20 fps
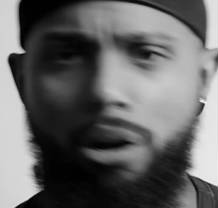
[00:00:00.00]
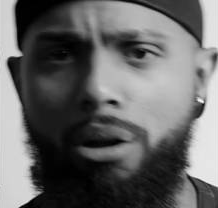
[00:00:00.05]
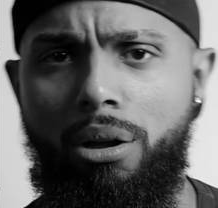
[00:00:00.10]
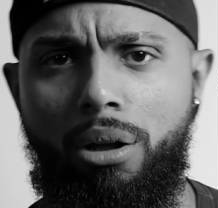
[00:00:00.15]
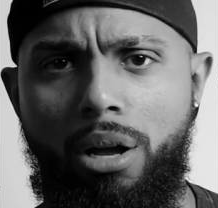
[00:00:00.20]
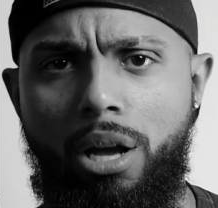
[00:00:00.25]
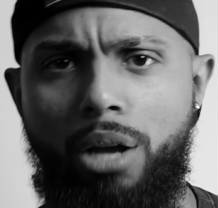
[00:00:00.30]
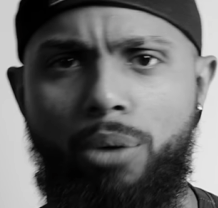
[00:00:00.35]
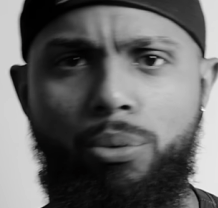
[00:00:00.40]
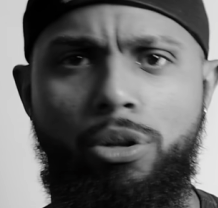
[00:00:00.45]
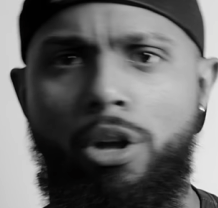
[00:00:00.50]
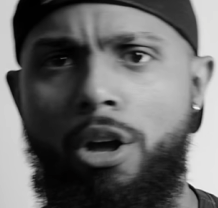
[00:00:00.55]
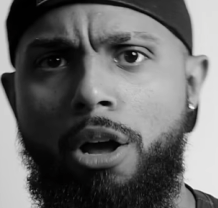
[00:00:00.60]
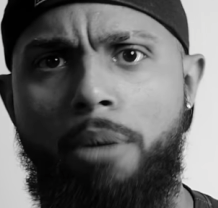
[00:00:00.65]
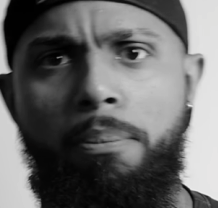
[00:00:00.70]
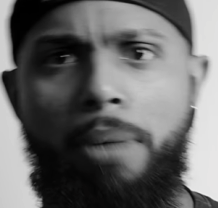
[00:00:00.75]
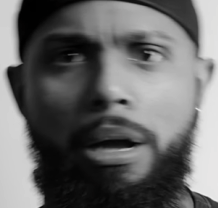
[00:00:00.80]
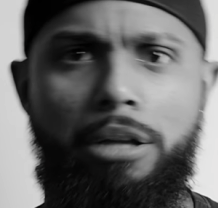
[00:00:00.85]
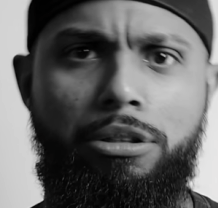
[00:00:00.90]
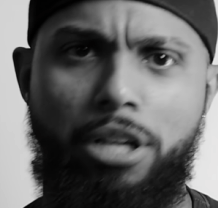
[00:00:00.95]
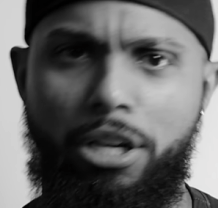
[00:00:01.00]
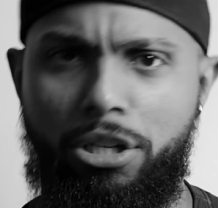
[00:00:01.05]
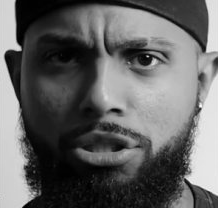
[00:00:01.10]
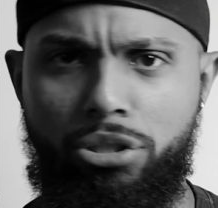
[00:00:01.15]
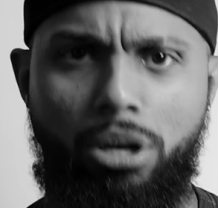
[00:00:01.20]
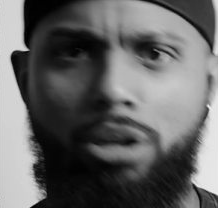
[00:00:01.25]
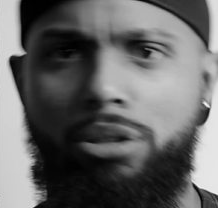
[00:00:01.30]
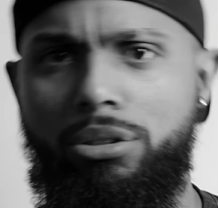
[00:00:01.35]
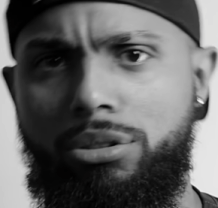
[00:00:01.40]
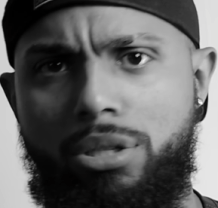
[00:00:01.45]
Oh, my next
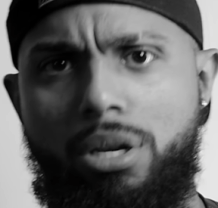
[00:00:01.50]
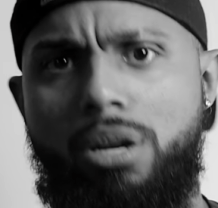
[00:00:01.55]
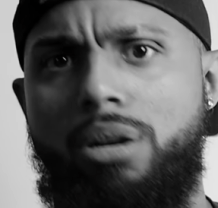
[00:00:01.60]
hunt.